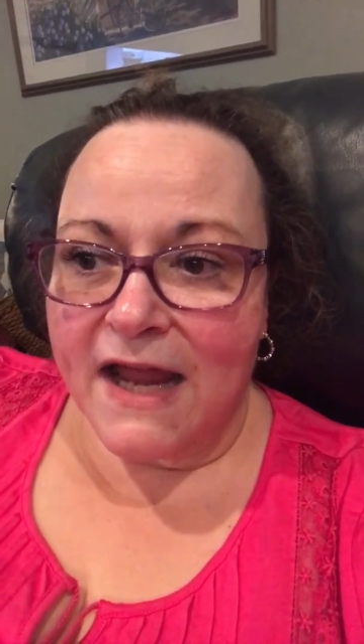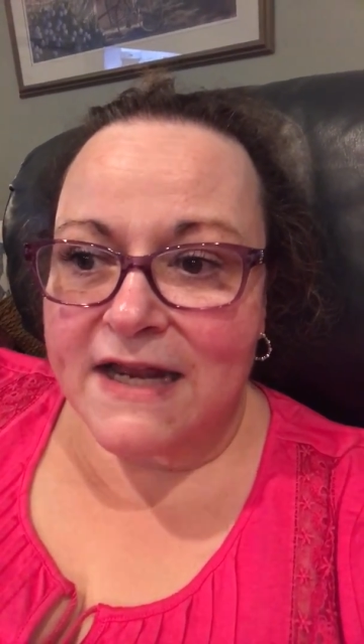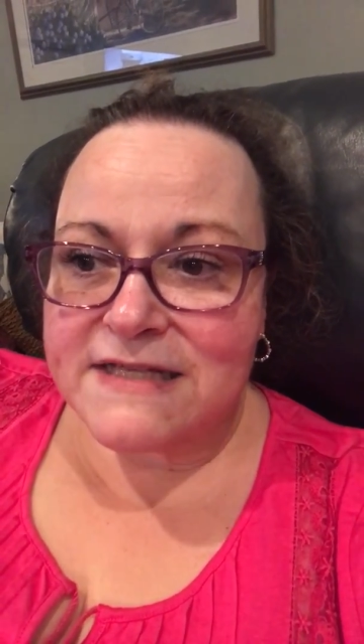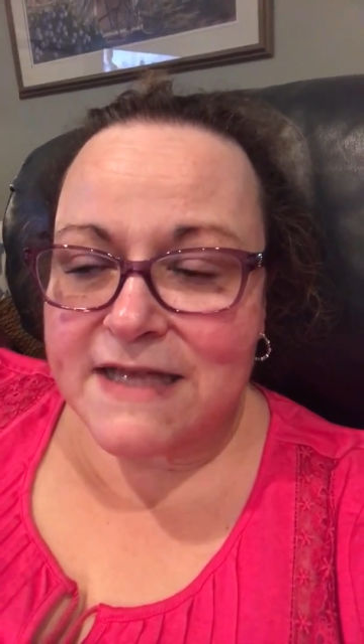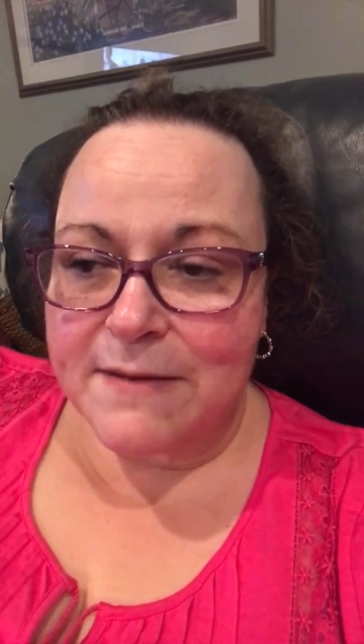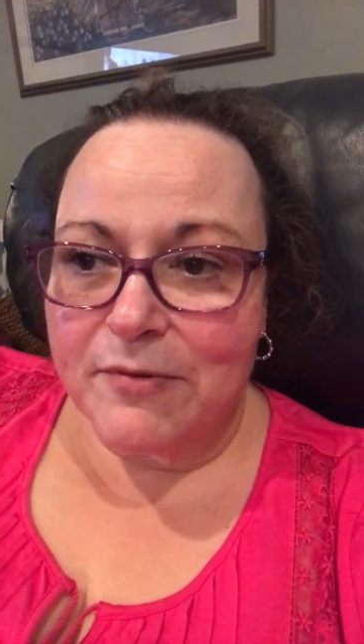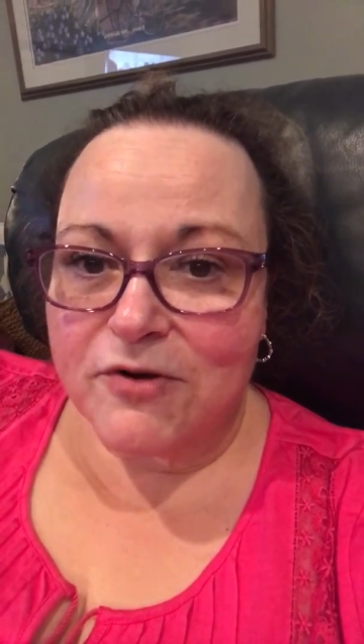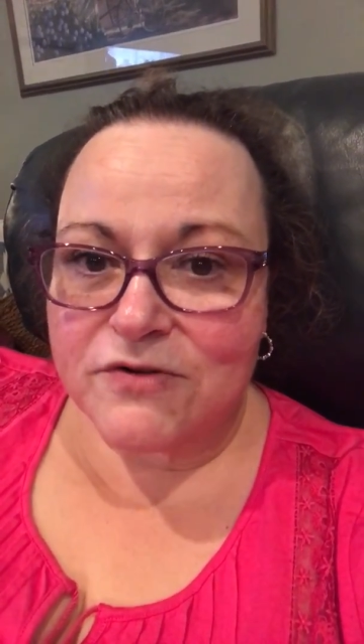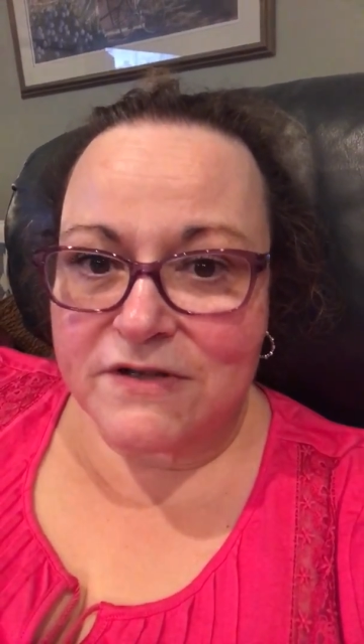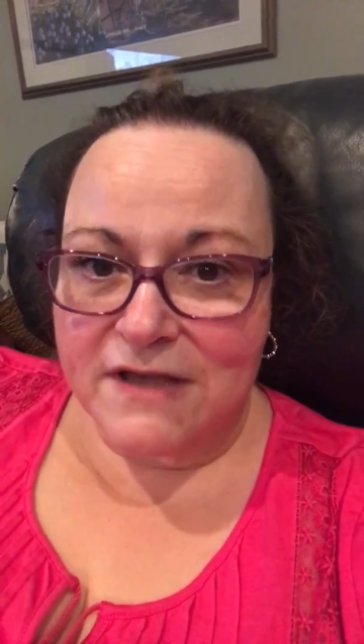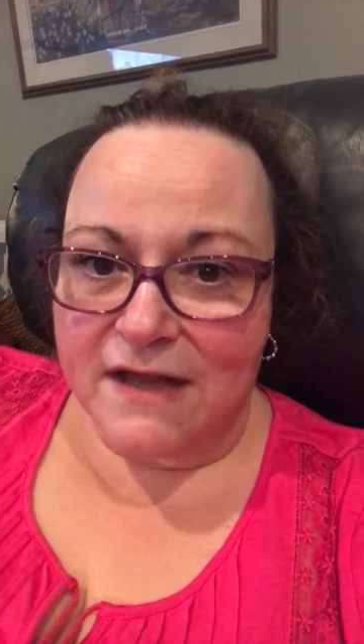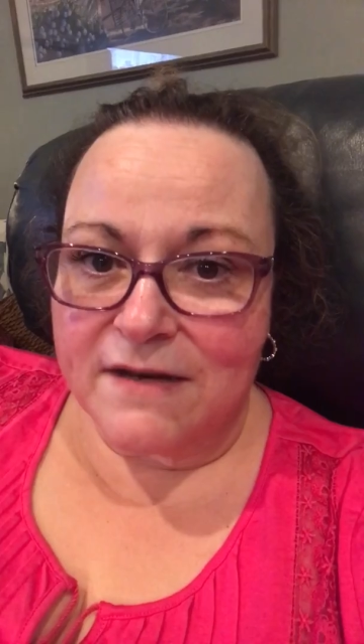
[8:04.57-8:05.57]
and as I
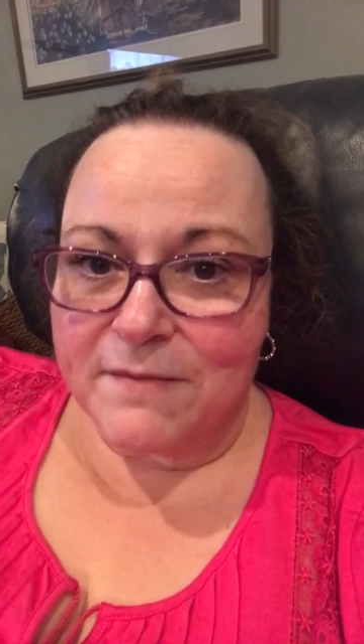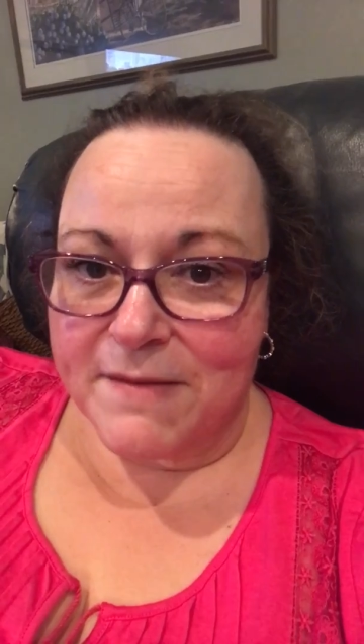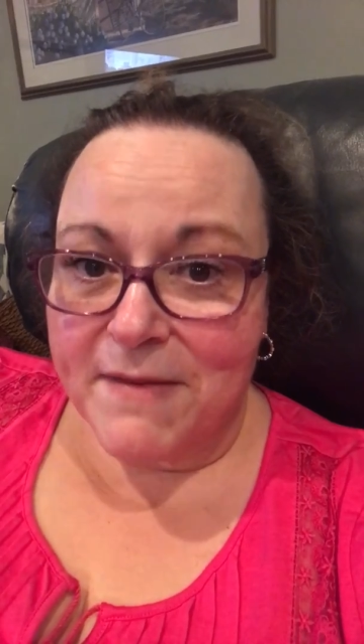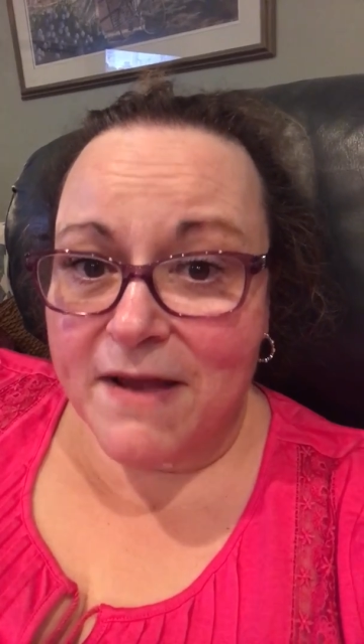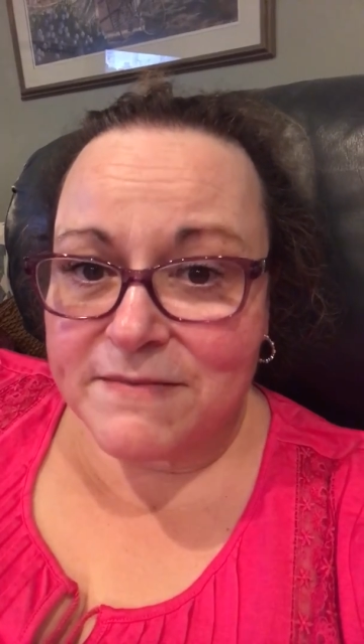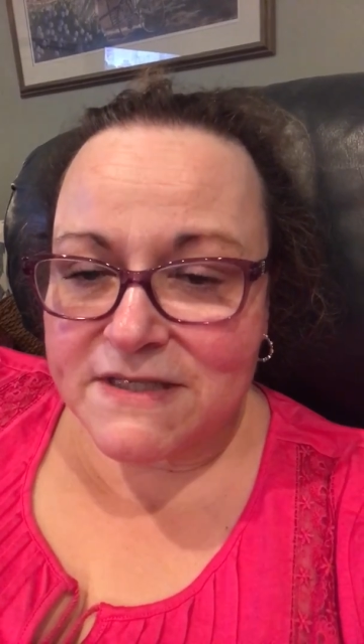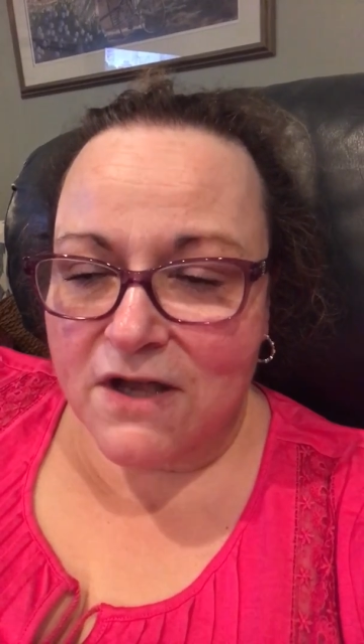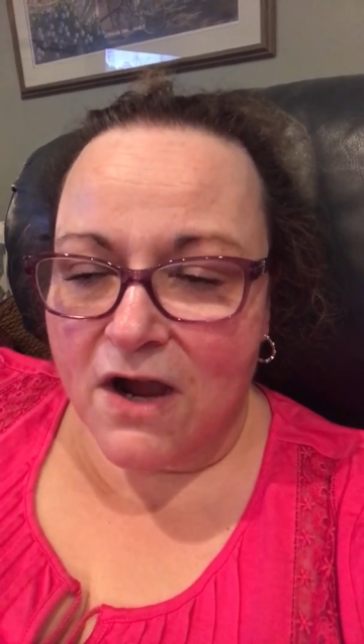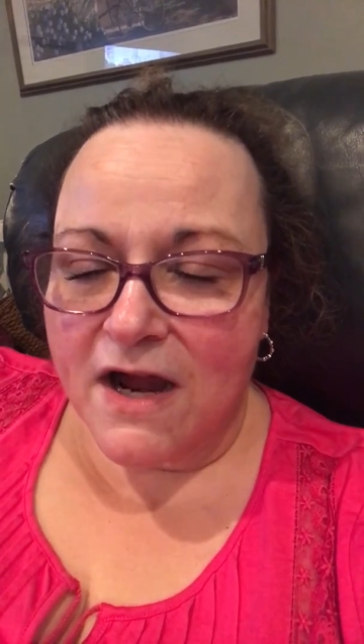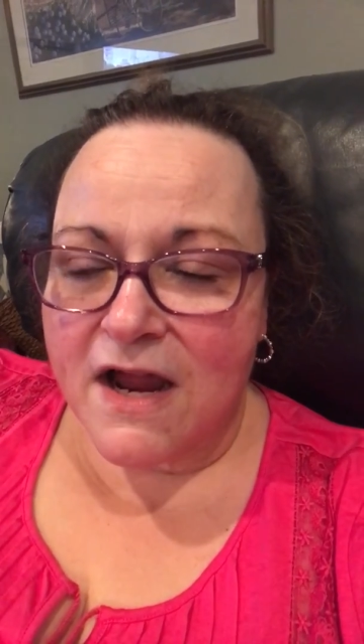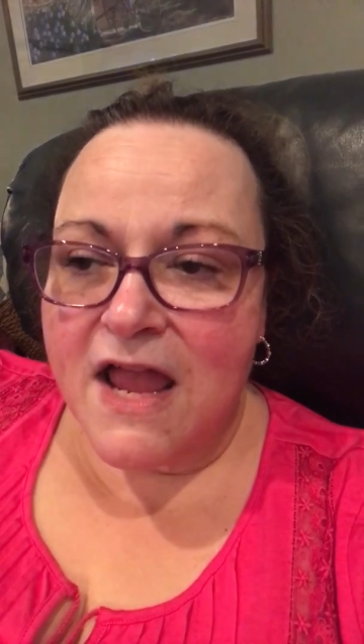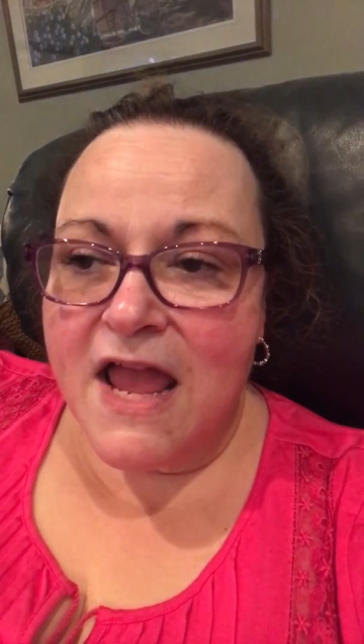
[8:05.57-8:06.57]
got in my mom's
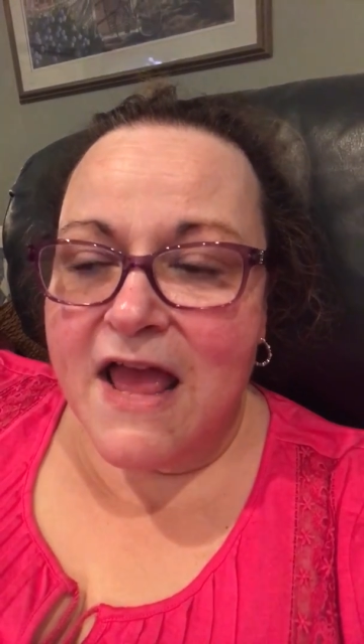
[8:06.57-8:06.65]
car,